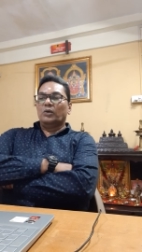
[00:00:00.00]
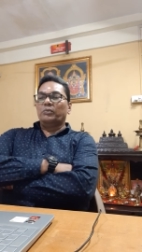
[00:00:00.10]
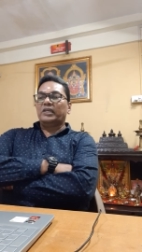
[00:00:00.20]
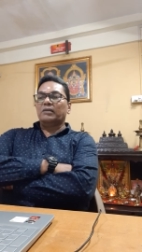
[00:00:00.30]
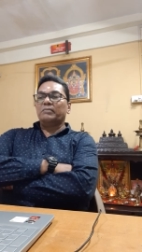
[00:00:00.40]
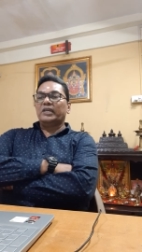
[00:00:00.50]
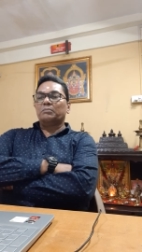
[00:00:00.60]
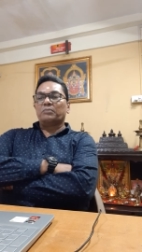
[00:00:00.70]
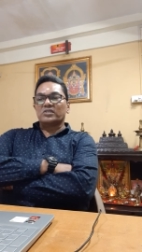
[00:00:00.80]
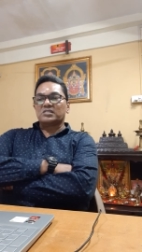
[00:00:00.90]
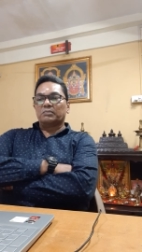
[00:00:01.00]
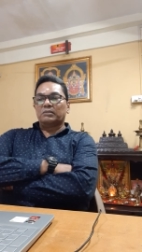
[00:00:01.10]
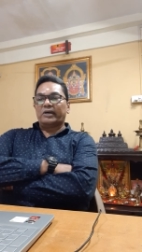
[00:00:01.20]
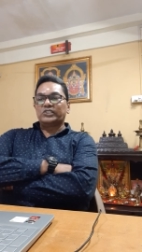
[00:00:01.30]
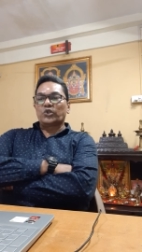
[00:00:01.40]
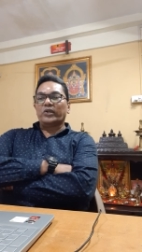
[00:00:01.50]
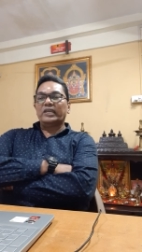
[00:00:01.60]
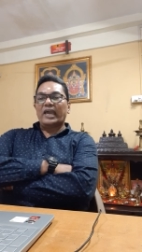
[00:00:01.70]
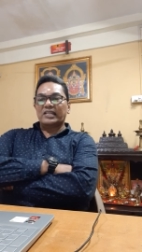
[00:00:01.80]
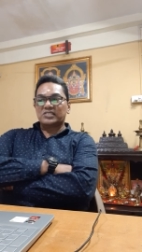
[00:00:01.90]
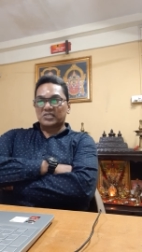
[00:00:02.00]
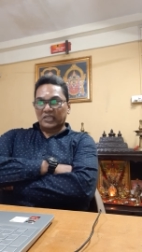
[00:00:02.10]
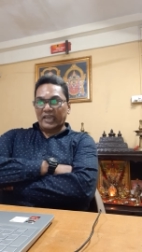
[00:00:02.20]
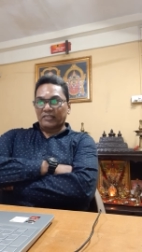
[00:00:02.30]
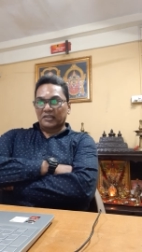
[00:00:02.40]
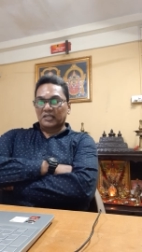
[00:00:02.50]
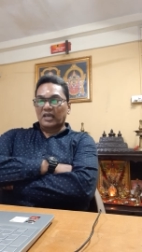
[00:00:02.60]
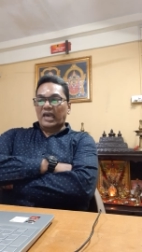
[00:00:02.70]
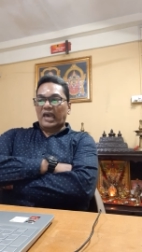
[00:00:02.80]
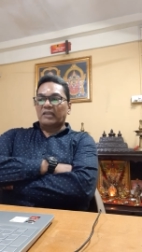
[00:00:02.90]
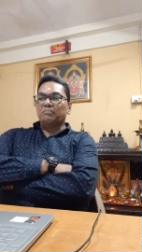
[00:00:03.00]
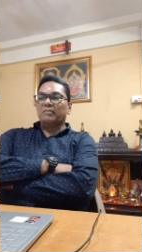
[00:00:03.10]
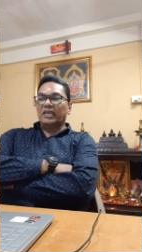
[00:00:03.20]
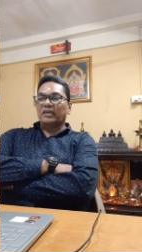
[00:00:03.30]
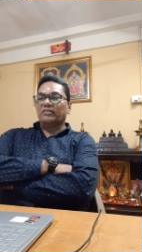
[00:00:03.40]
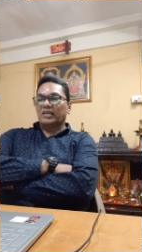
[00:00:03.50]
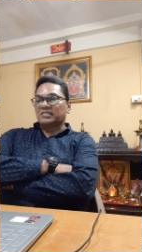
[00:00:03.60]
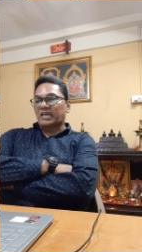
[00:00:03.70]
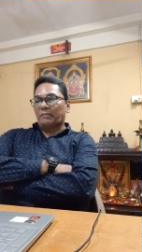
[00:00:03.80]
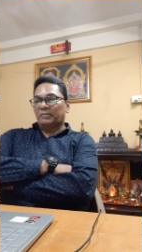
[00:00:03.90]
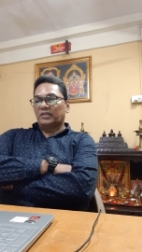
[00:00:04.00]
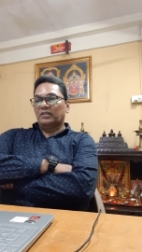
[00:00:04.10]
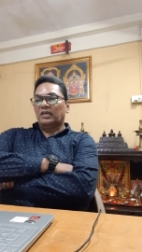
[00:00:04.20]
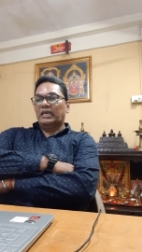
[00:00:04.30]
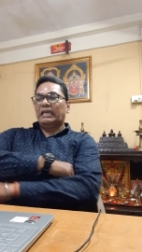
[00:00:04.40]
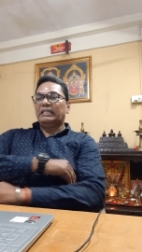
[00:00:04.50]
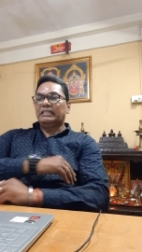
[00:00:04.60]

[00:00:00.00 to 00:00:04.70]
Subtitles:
we can make it possible by joining hands together and making things happen in